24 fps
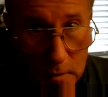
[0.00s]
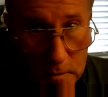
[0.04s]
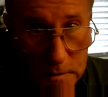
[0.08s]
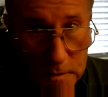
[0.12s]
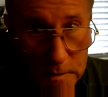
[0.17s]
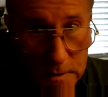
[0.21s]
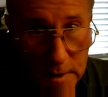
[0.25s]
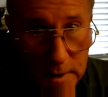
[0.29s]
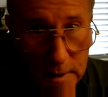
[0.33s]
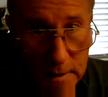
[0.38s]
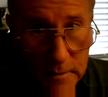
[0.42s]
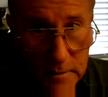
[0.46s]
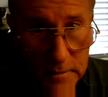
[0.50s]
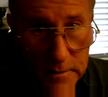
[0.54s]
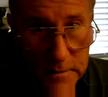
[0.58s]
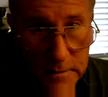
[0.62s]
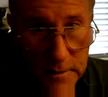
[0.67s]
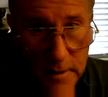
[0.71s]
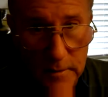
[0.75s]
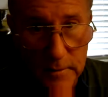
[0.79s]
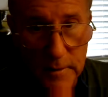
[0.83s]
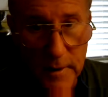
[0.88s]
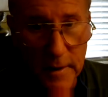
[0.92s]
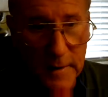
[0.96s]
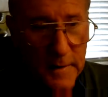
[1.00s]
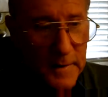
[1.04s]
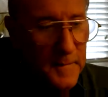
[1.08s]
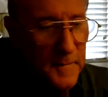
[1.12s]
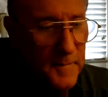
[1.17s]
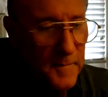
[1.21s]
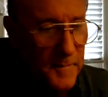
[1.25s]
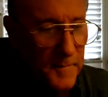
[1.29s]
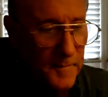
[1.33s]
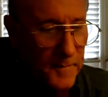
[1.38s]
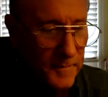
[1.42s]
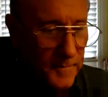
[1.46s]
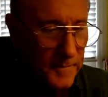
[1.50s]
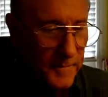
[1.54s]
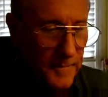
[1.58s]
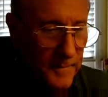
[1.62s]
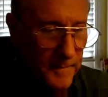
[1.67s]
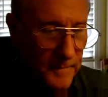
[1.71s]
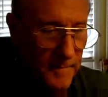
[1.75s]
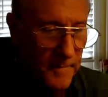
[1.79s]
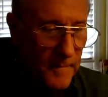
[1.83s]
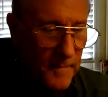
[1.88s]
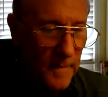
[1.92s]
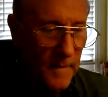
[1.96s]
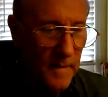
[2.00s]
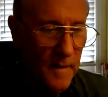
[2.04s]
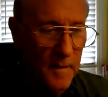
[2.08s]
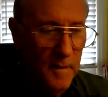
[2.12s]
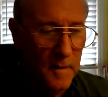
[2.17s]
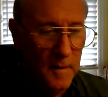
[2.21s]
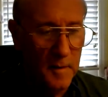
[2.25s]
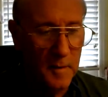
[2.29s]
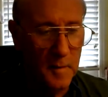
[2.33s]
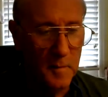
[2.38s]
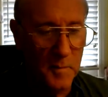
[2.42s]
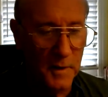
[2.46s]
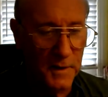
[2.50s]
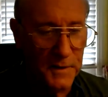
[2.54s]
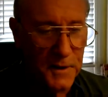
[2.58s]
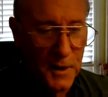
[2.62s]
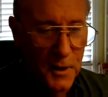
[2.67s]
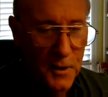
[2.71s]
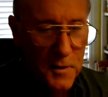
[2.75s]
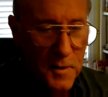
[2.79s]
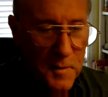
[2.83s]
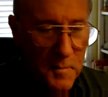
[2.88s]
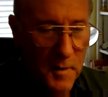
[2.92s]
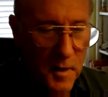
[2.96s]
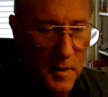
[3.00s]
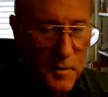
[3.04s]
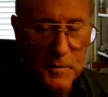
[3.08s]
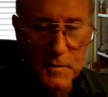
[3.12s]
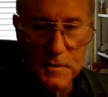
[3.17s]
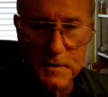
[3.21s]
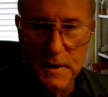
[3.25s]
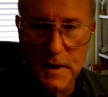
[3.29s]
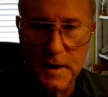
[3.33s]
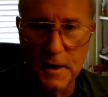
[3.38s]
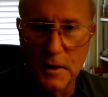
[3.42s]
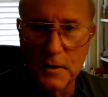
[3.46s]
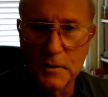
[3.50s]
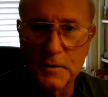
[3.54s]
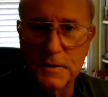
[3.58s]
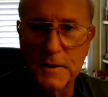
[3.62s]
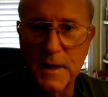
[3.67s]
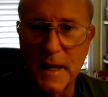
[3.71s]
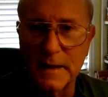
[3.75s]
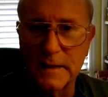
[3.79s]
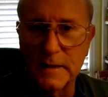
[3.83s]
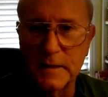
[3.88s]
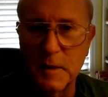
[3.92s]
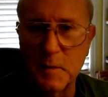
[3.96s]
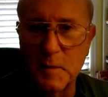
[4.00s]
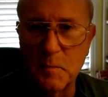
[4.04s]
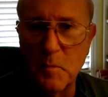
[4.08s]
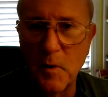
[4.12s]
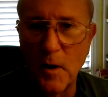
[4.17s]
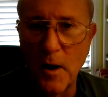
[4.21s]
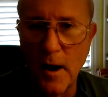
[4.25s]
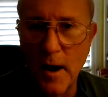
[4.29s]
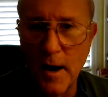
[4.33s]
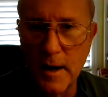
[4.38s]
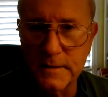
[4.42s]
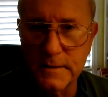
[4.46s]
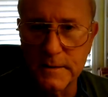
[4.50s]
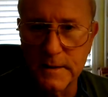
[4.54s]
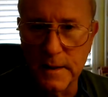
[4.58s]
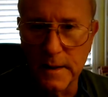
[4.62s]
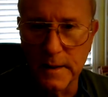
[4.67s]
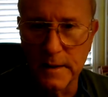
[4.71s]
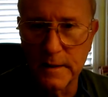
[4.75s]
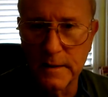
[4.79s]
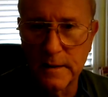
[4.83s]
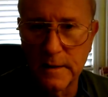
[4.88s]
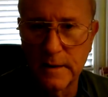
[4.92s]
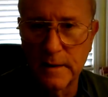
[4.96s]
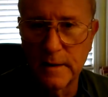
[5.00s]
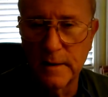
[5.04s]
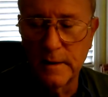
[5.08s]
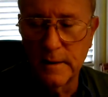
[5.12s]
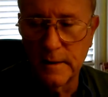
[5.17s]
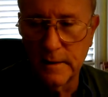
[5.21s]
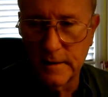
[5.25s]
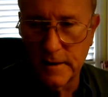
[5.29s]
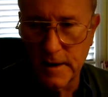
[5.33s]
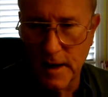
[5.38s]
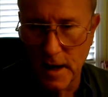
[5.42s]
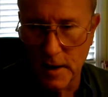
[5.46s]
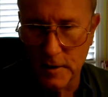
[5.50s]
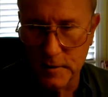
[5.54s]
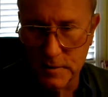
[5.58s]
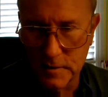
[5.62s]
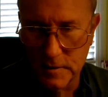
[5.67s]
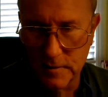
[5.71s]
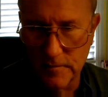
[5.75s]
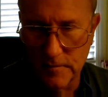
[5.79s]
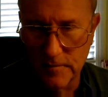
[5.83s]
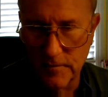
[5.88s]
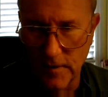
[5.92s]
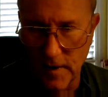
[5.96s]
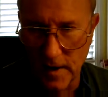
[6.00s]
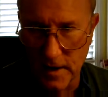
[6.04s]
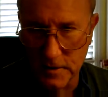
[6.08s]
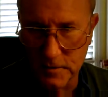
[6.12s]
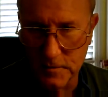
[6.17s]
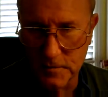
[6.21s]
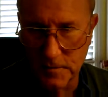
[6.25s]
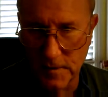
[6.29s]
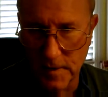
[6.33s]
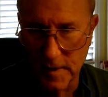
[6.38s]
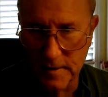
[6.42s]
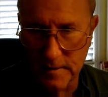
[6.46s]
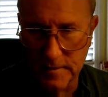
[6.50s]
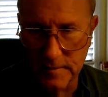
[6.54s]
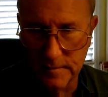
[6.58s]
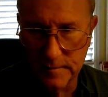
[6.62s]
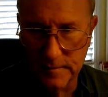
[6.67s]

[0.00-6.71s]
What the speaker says: cells, okay? But they're the bone cells that deposit calcium phosphate.